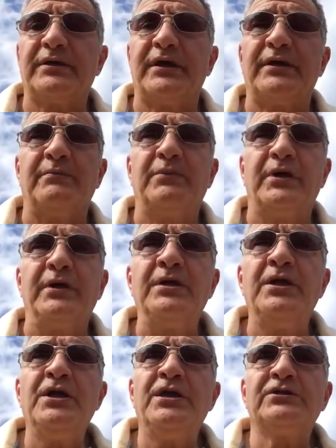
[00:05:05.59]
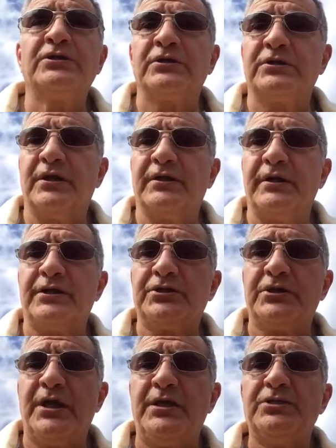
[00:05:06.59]
that kind of money to get an
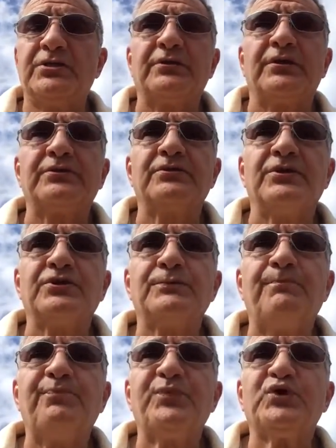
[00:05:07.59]
education like this.